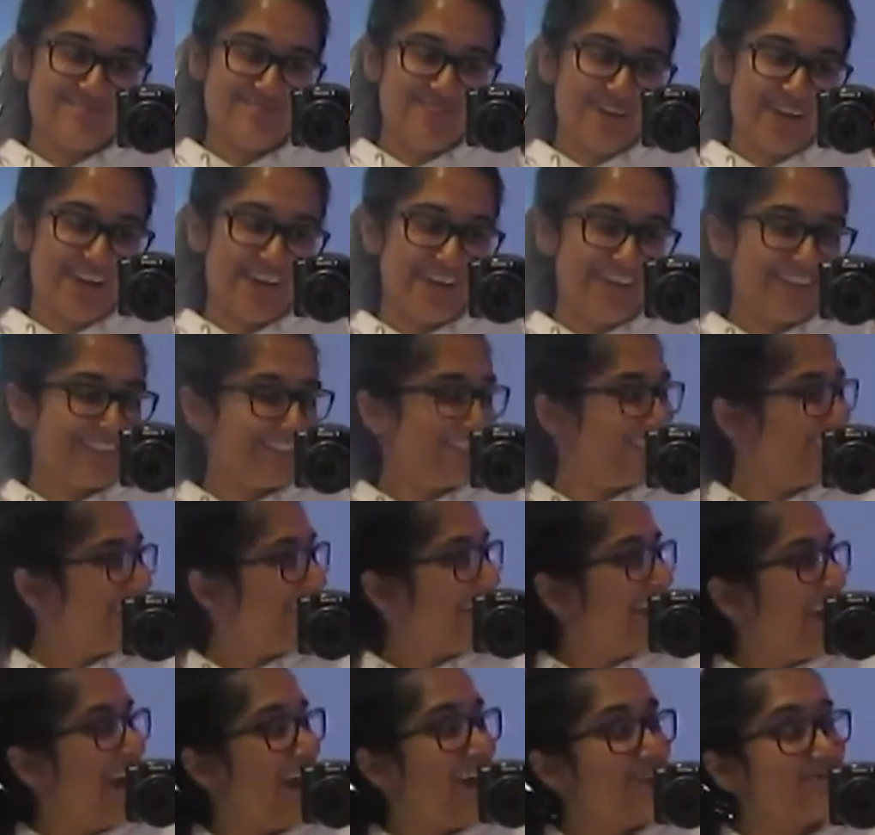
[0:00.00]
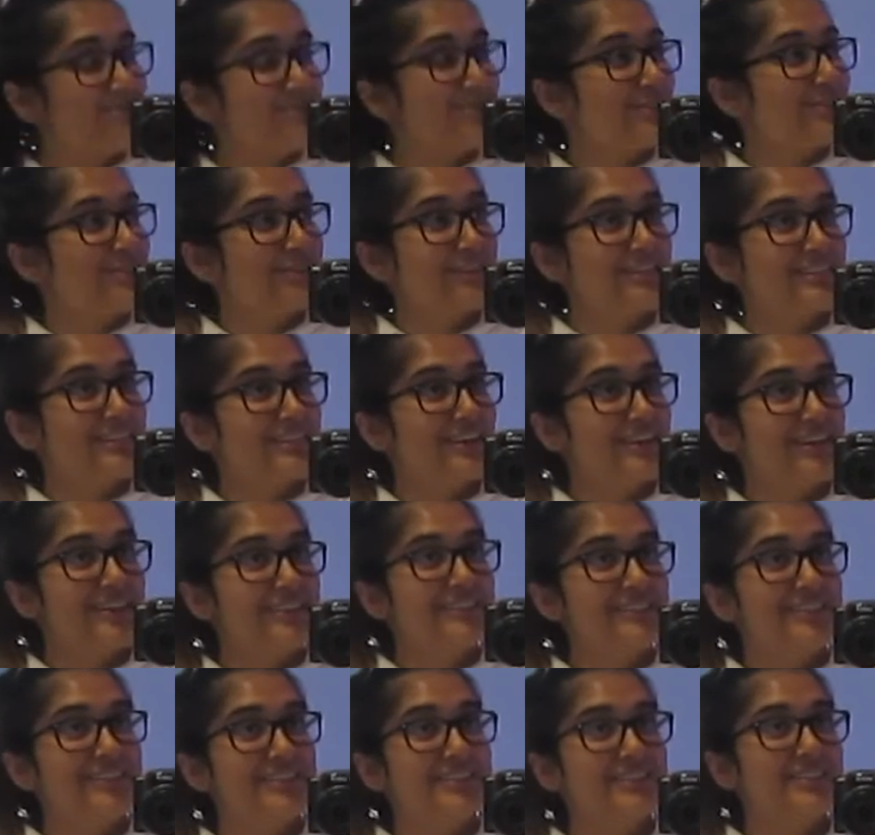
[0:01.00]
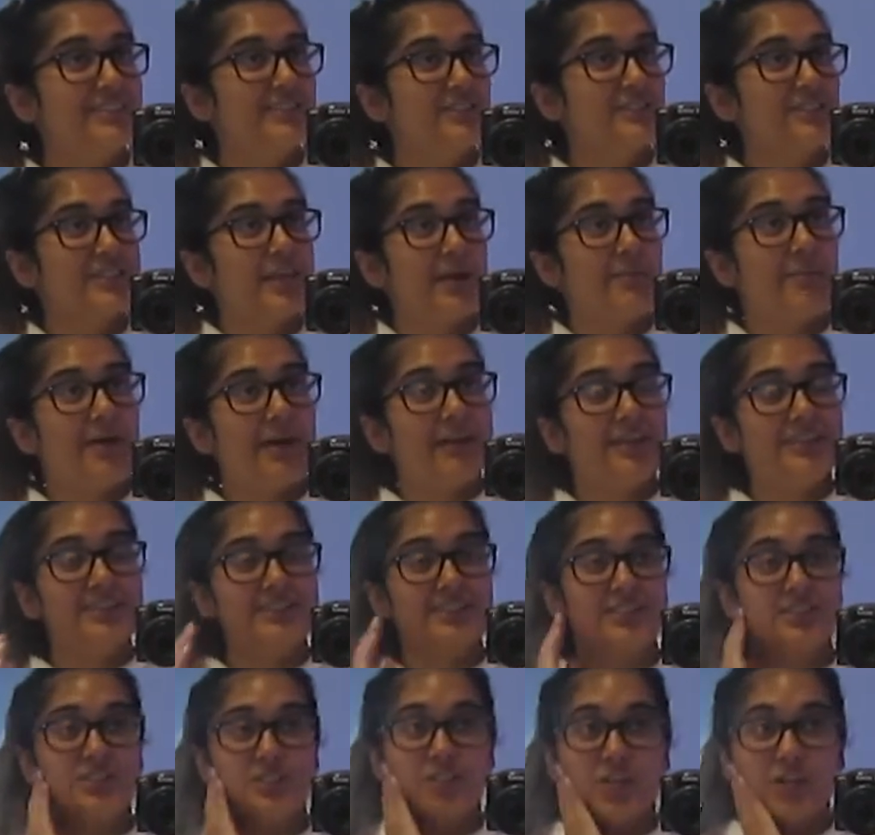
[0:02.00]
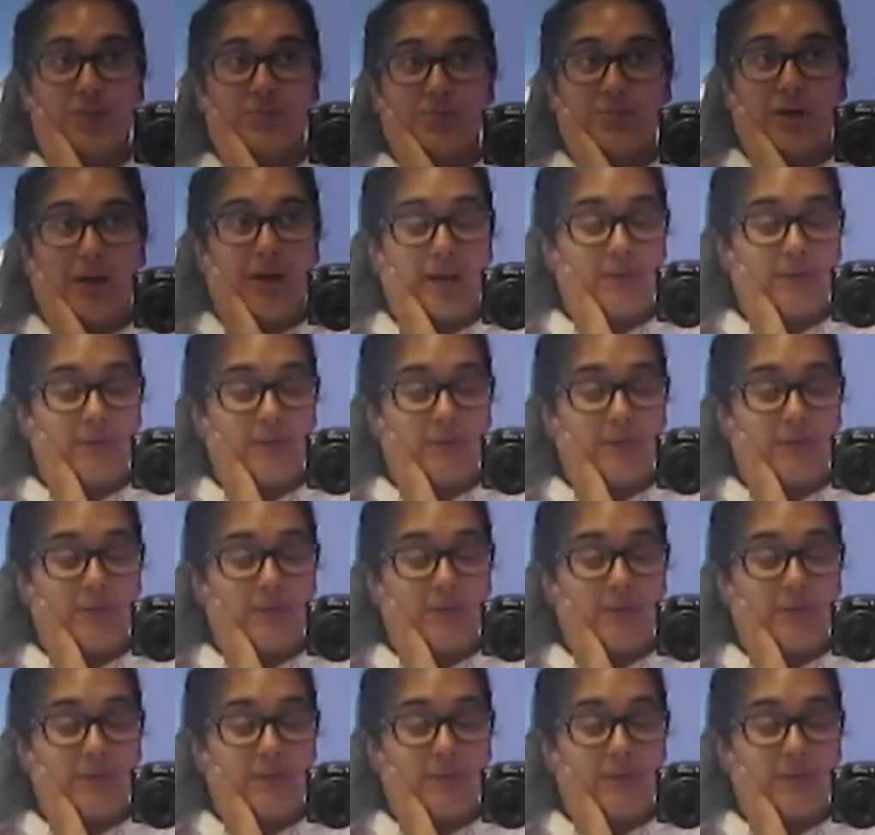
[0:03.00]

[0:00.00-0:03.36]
But I'm so excited to just get back into the gym.